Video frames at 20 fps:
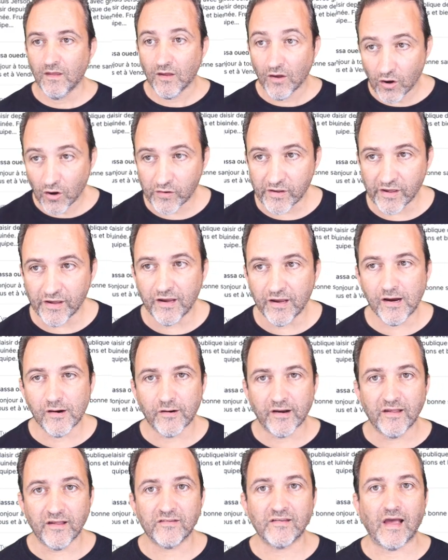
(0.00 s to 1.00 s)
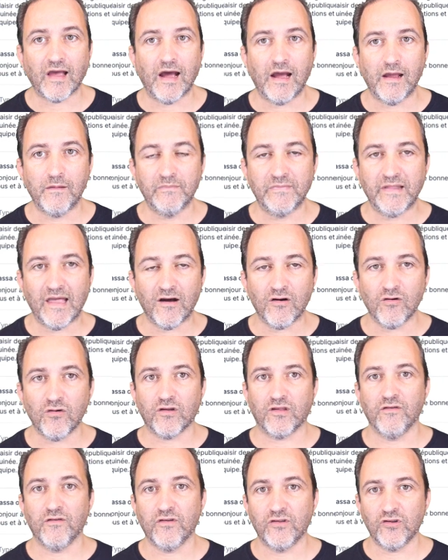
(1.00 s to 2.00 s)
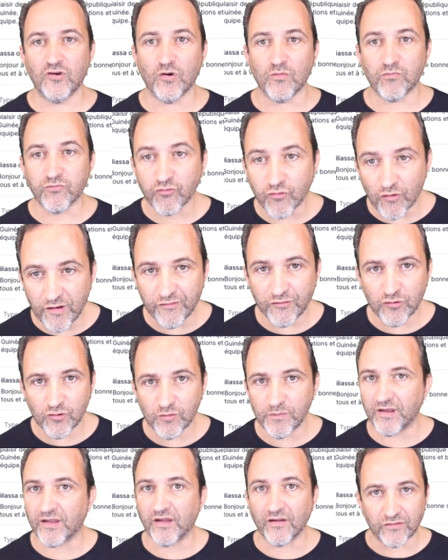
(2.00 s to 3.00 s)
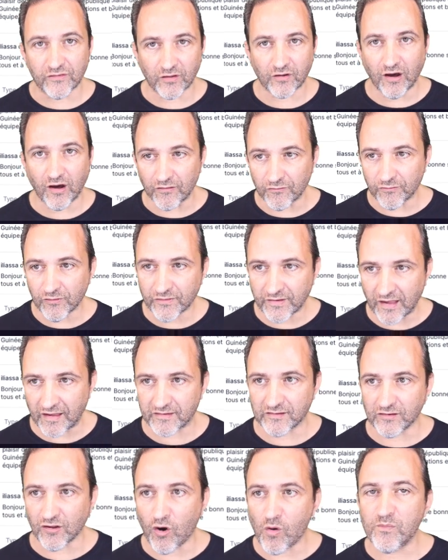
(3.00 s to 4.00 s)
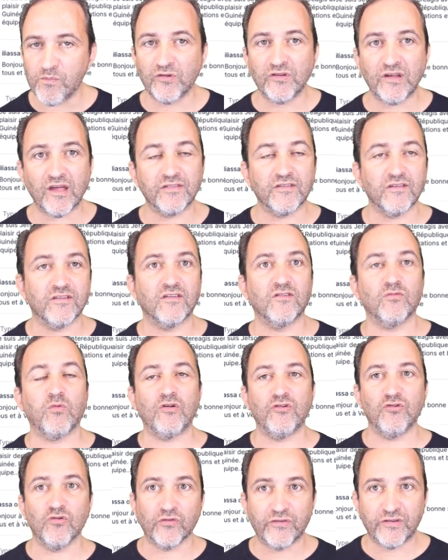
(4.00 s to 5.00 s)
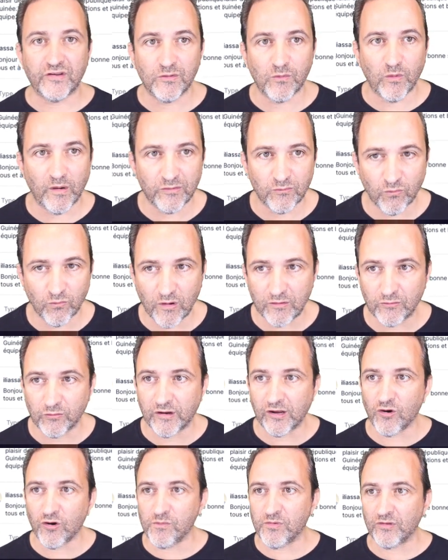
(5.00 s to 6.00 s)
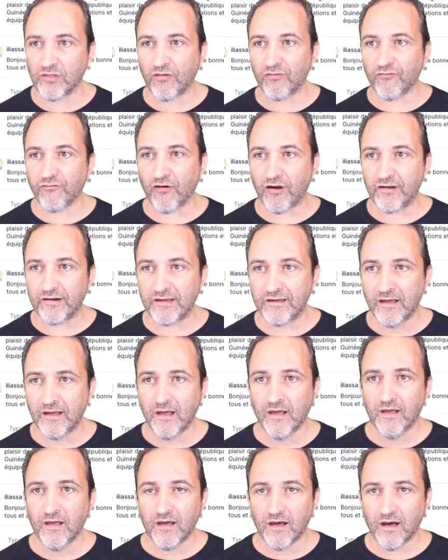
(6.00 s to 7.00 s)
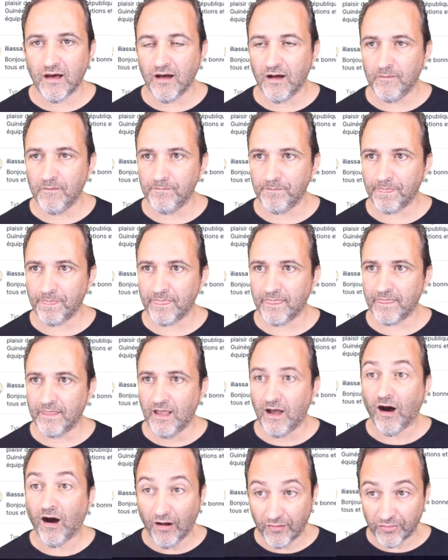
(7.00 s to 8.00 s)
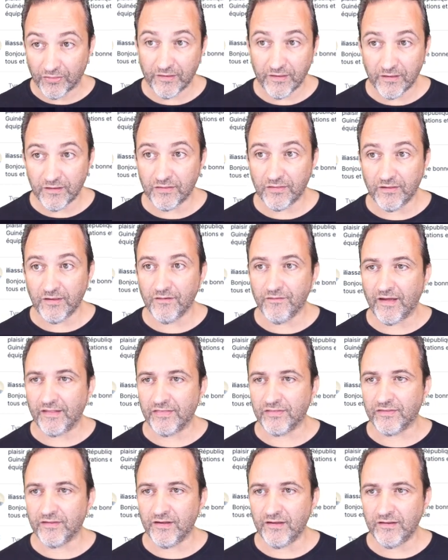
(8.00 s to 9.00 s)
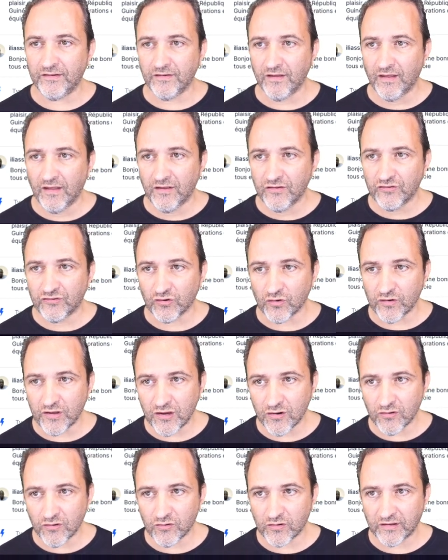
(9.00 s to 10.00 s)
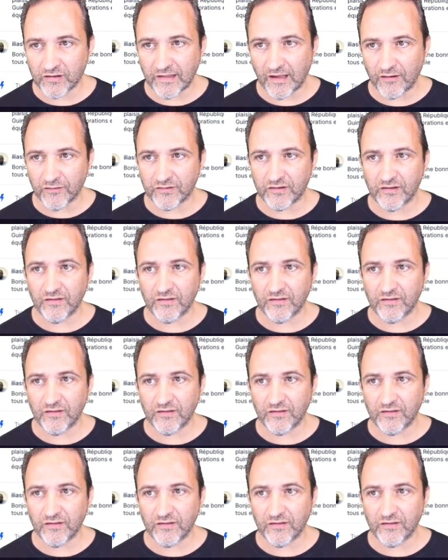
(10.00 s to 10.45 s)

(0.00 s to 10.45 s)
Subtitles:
Okay, here it is. I'm now giving you a preview because the conference hasn't opened yet. This is what you'll see when we open on Friday, on the event date. So here you can now see